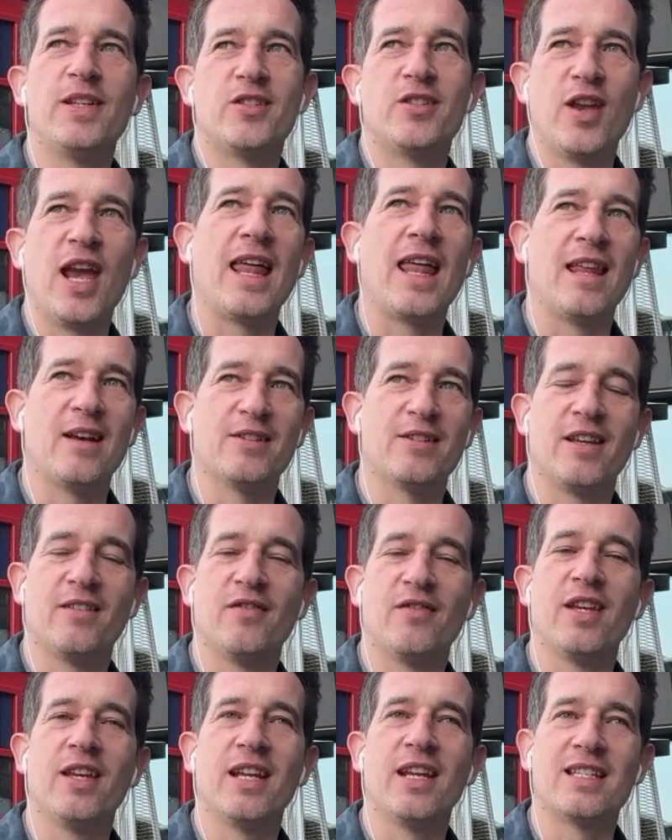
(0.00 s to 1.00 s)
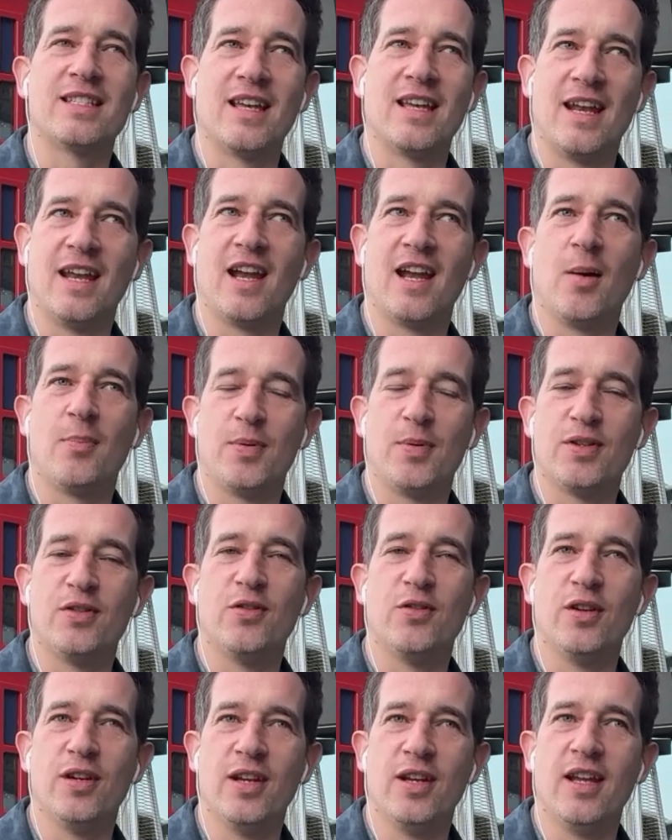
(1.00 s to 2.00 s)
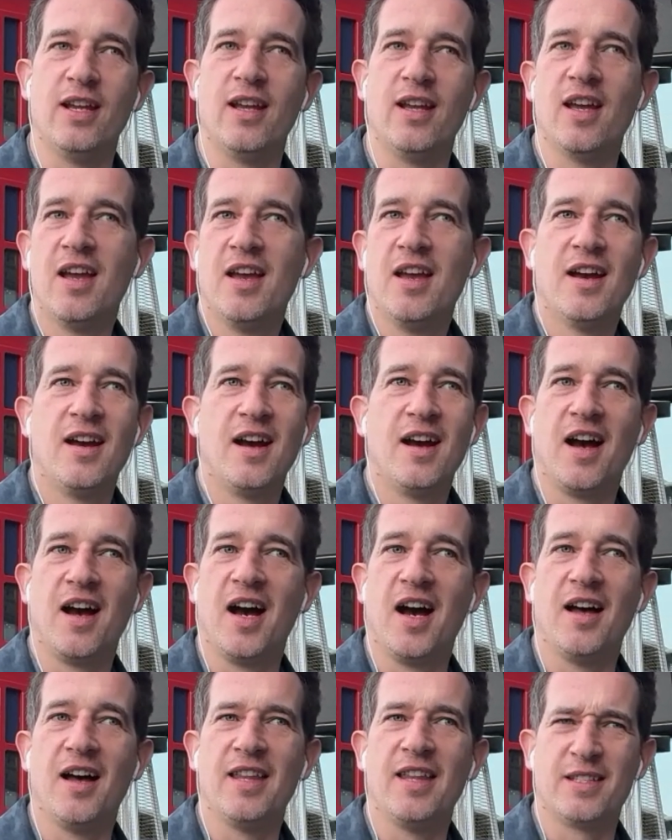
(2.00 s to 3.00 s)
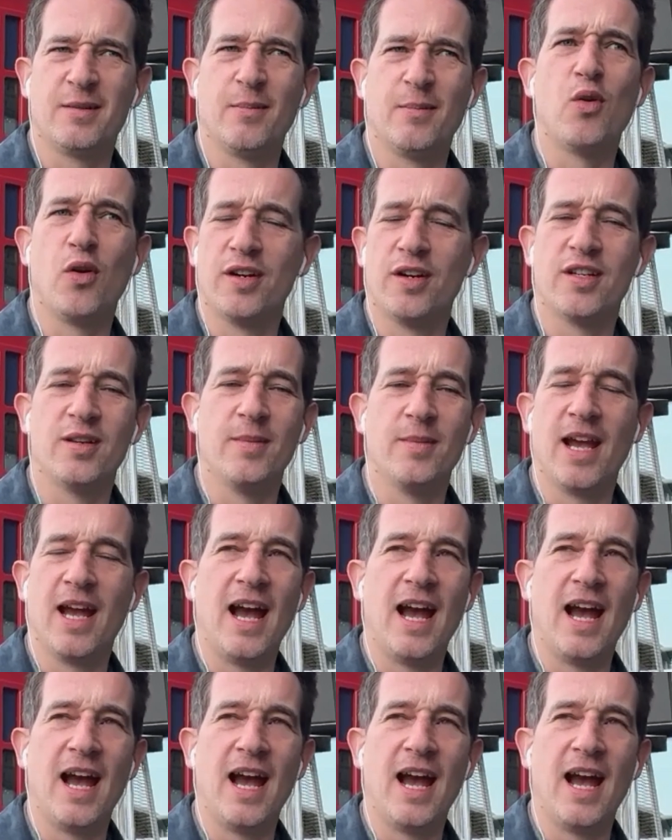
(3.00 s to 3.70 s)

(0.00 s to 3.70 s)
So, yeah, that's definitely an exciting opportunity that's important to me.